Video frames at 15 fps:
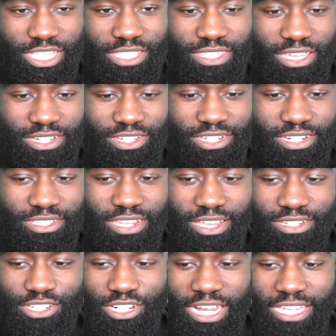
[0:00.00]
said that she
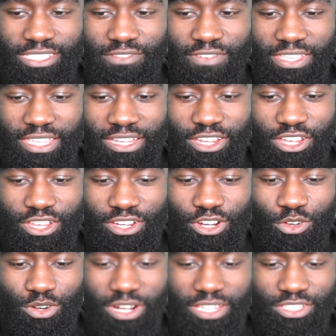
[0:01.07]
that she likes the fact that
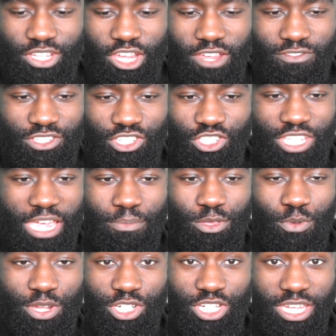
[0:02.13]
Kody likes curves and she's happy
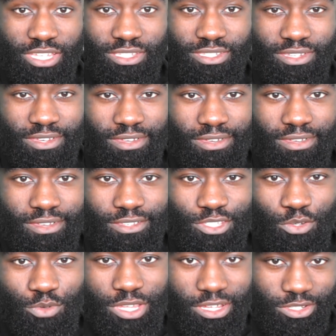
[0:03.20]
the way she is.
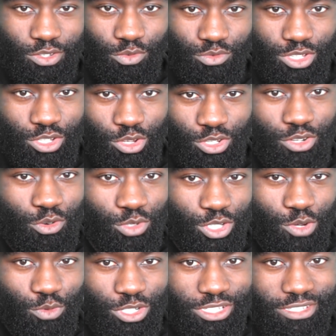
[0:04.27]
So we, so so she,
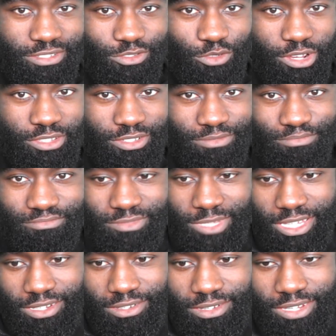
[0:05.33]
she was so
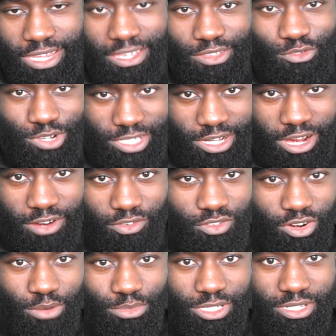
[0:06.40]
yeah, there is a
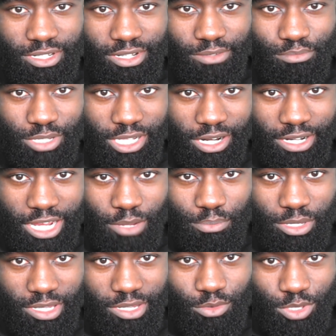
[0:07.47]
cover up to being
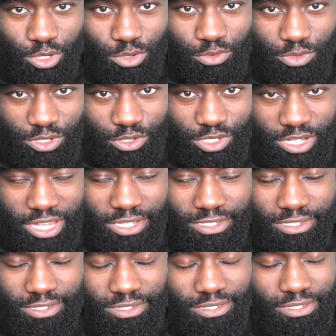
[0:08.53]
unhappy with your with your
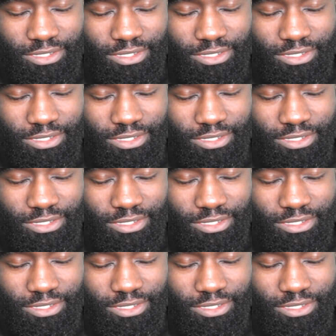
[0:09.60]
size.